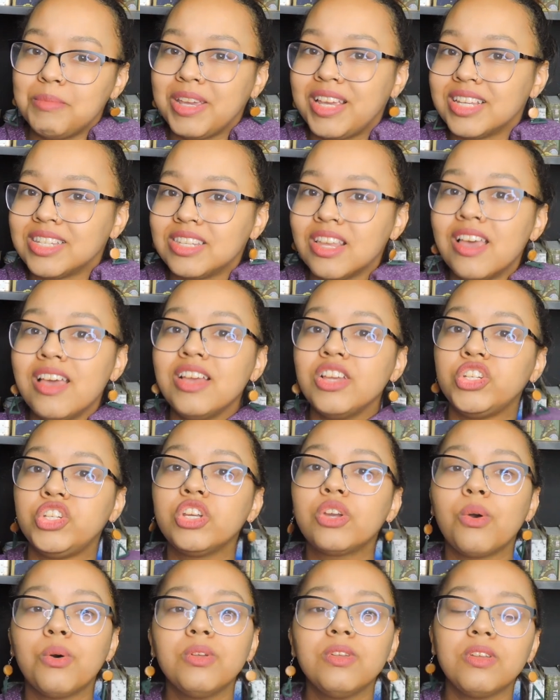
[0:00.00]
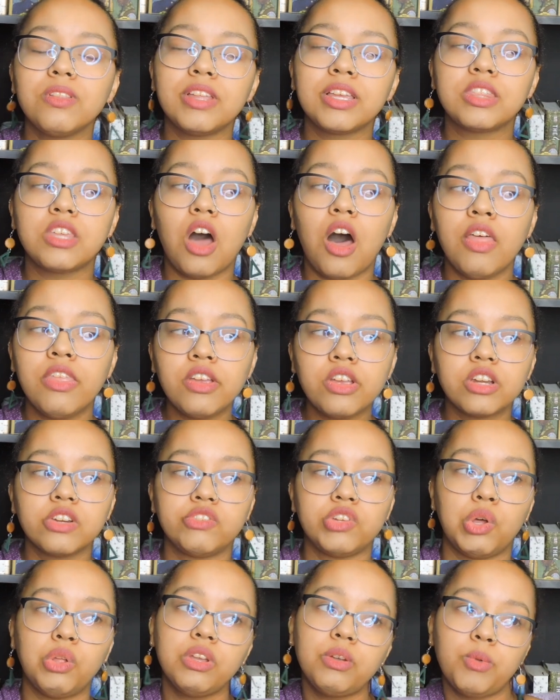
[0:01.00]
Because she could, like, the author could
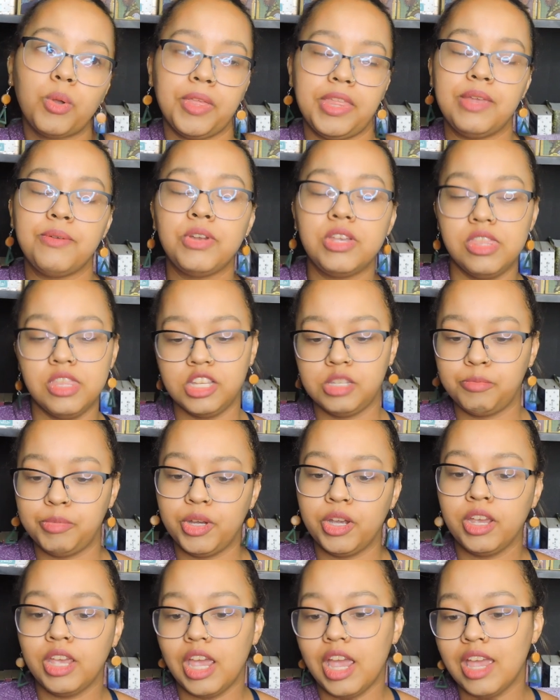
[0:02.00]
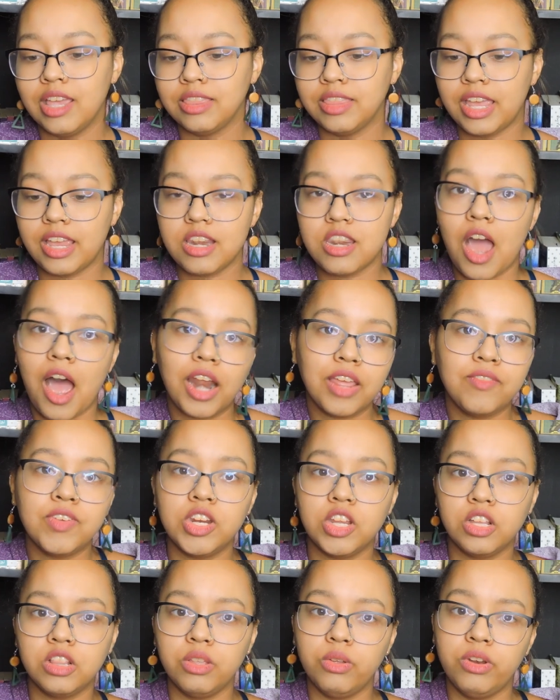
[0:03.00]
have totally written this book and, like, not
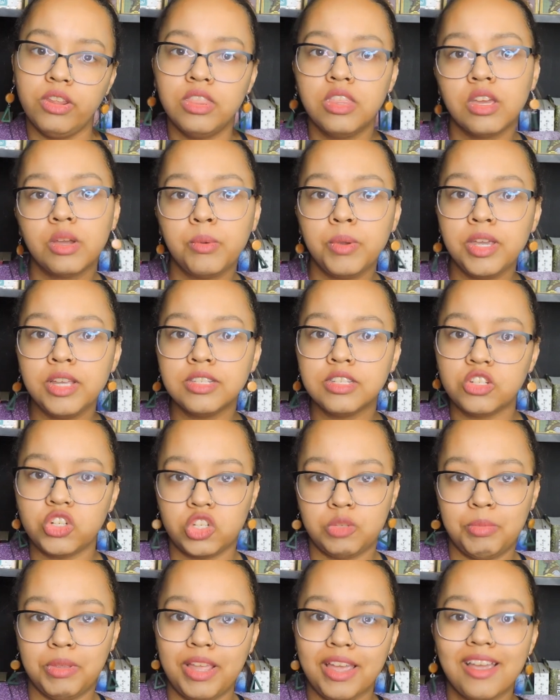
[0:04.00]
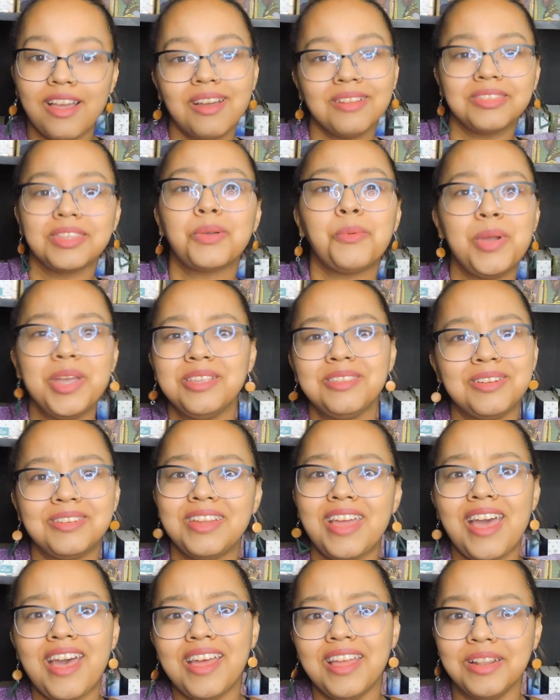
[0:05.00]
even included the queens and just be like, the queens are
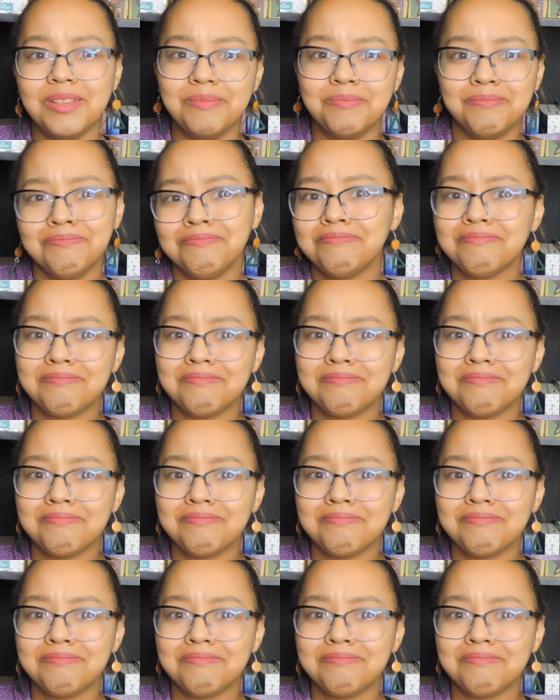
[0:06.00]
dead!